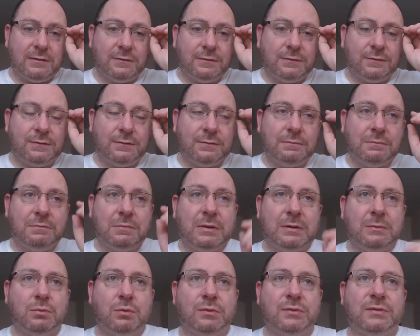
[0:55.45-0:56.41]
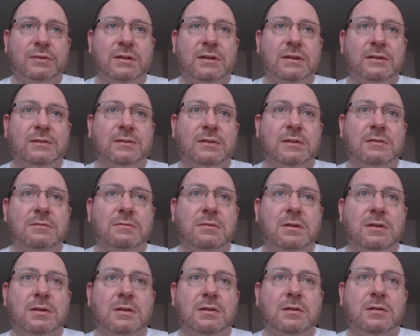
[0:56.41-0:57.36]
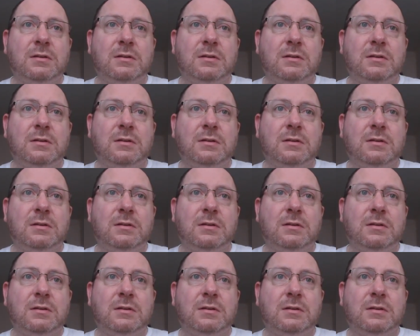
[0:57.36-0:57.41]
of people sneezing